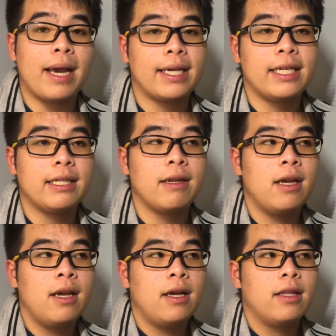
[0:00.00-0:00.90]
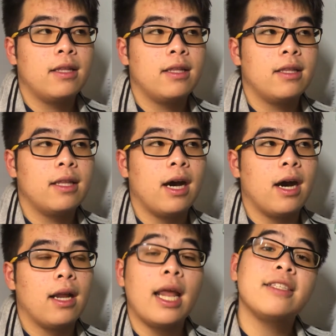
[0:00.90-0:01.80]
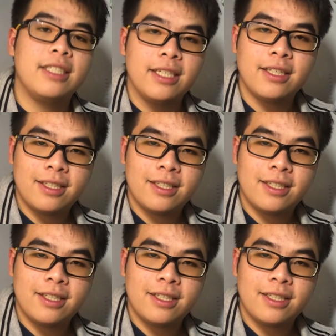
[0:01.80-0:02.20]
back in last year.